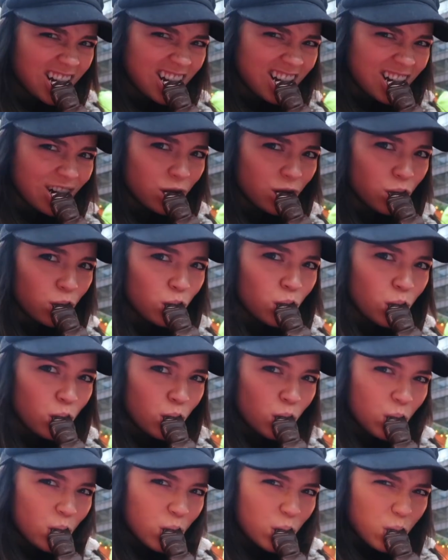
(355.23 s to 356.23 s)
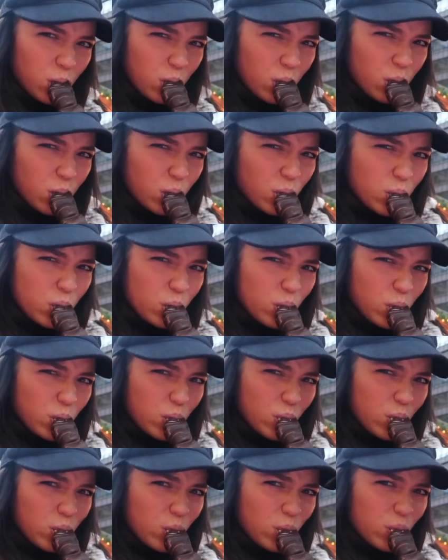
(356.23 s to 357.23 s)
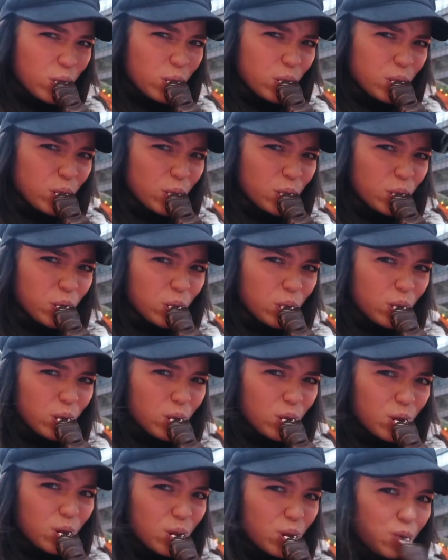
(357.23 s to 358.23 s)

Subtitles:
(not speaking)